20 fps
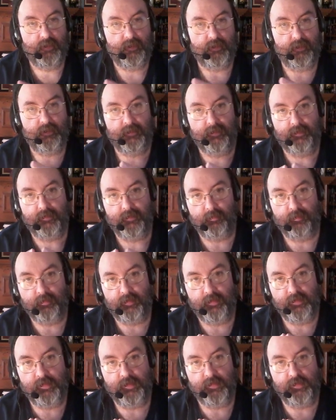uh,
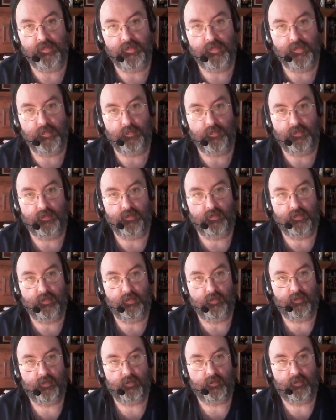continues to
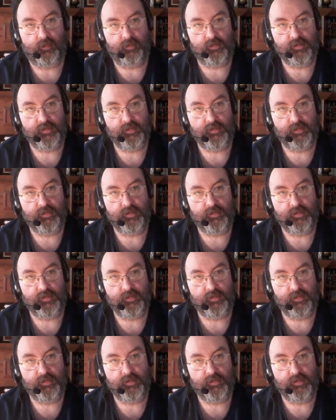be on